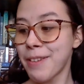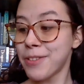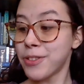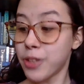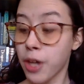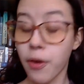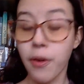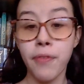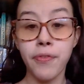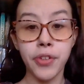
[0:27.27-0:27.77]

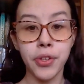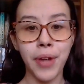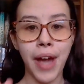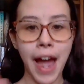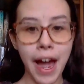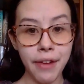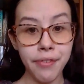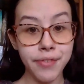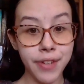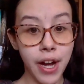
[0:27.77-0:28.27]
So if you
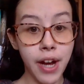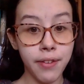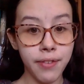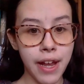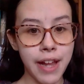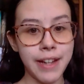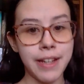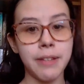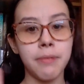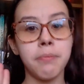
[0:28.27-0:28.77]
have not
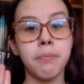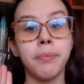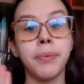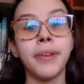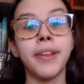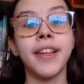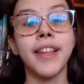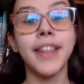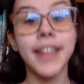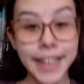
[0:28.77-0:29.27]
read it,
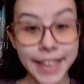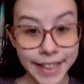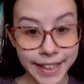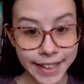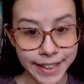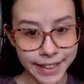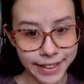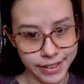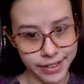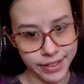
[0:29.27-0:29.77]

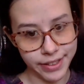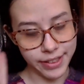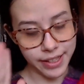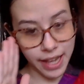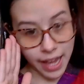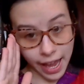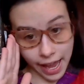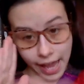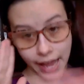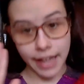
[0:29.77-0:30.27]
please
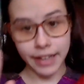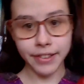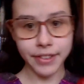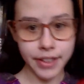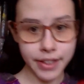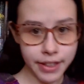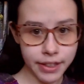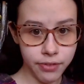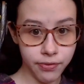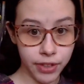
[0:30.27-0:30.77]

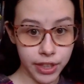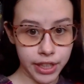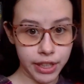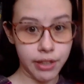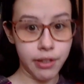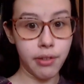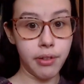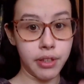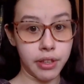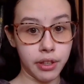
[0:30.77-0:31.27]
exit this
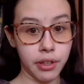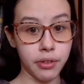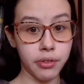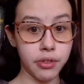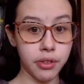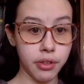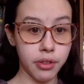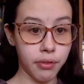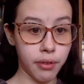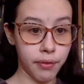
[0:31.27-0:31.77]
video and go
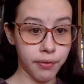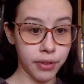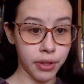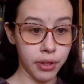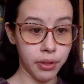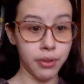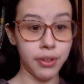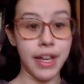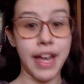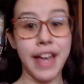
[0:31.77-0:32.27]
to the
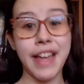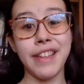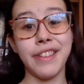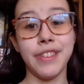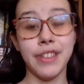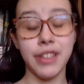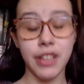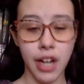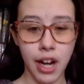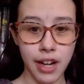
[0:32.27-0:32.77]
review that
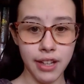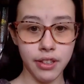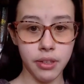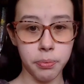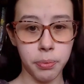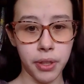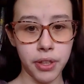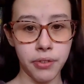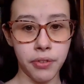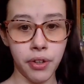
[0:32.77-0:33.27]
is not
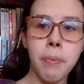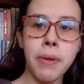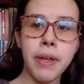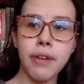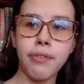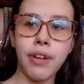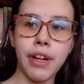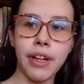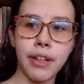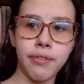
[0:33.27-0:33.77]
spoiled. Maybe
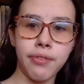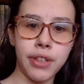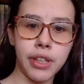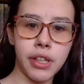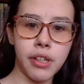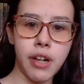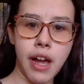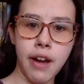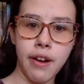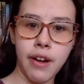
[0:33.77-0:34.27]
if I can
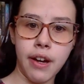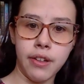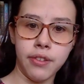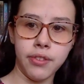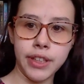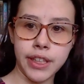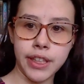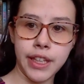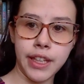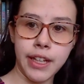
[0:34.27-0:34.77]
figure it out, I'll
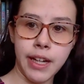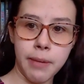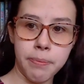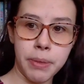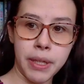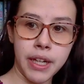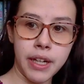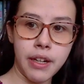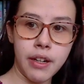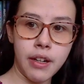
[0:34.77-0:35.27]
link it up
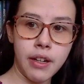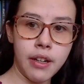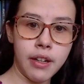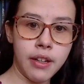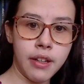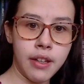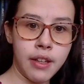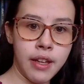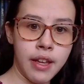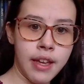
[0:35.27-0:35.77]
here.
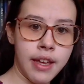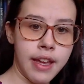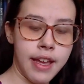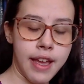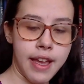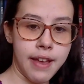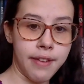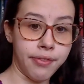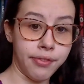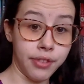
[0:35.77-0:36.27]

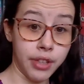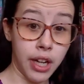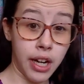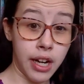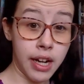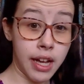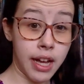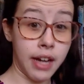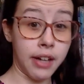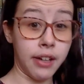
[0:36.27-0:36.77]
If
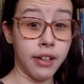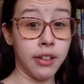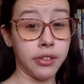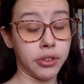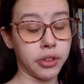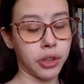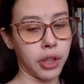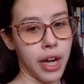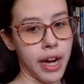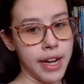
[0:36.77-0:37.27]
not, I'll
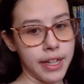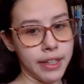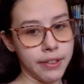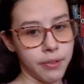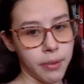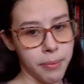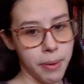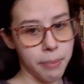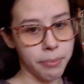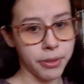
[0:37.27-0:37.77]
try and
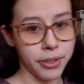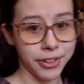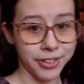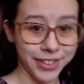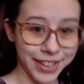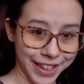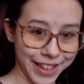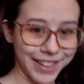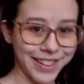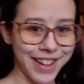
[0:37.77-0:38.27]
remember to
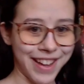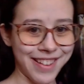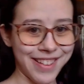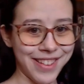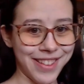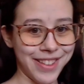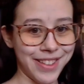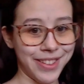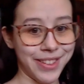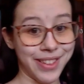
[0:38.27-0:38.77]
link it down
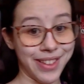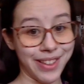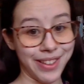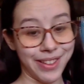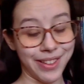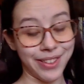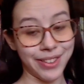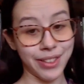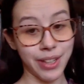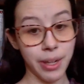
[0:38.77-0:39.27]
in the
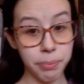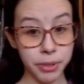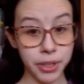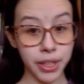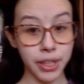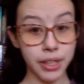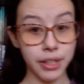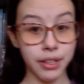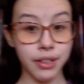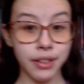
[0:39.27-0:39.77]

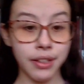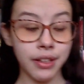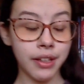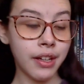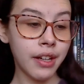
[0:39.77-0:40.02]
description.